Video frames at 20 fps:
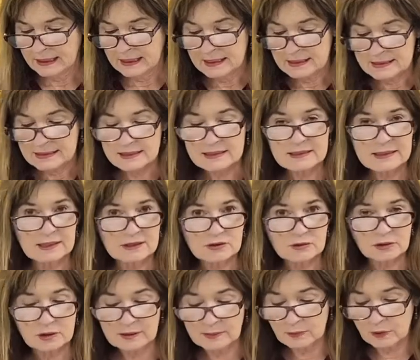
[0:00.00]
Since
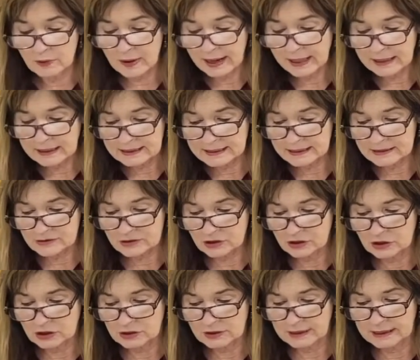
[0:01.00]
sexual immorality is
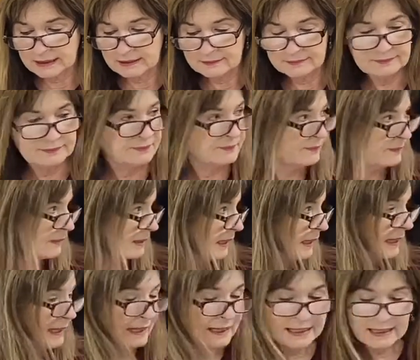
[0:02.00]
occurring,
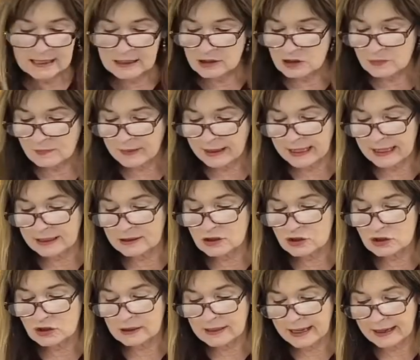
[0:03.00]
each man
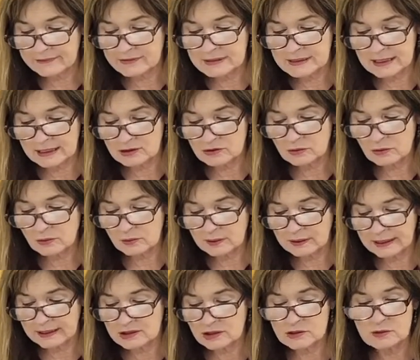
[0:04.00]
should have sexual
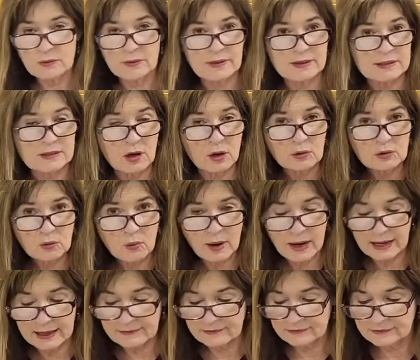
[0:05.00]
relations with his own
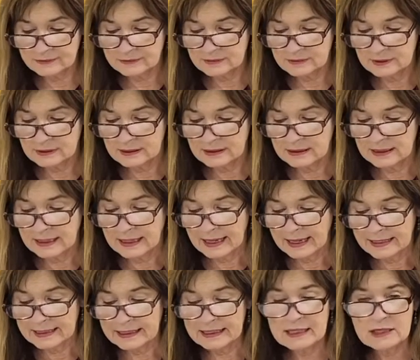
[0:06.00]
wife
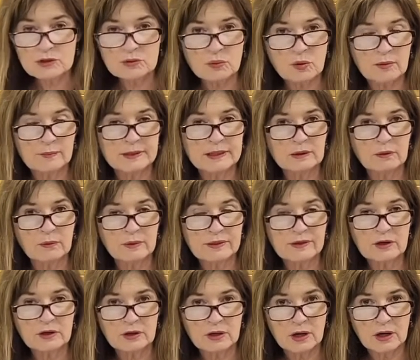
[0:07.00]
and each woman with
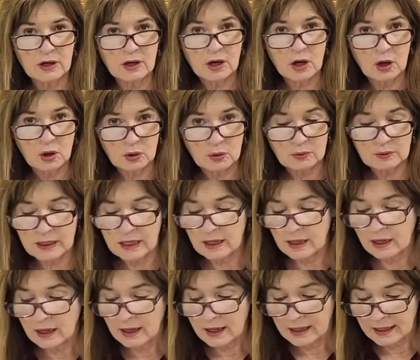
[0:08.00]
her own
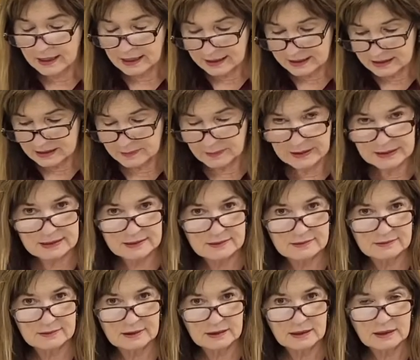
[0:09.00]
husband.
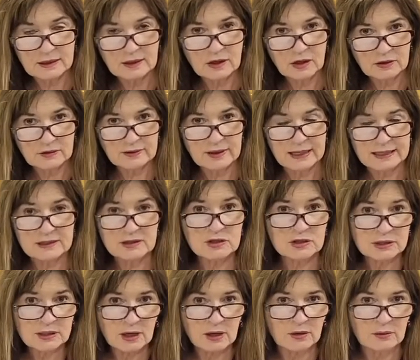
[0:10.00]
All right,
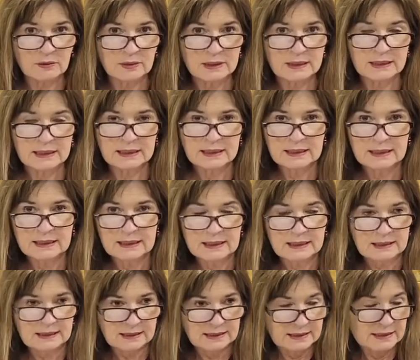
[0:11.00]
so
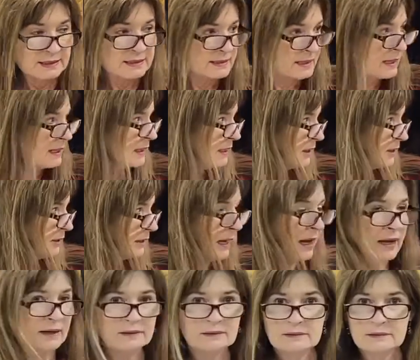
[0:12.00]
he's saying here,
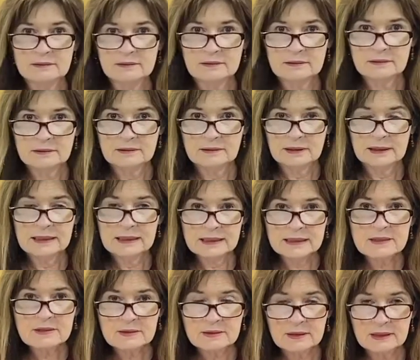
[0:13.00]
yeah, it
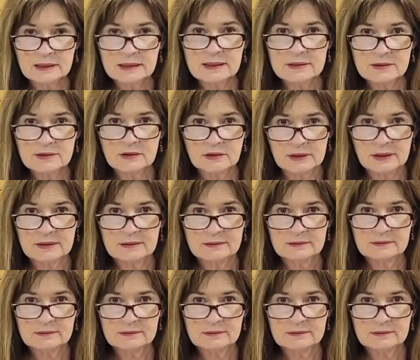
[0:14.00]
is good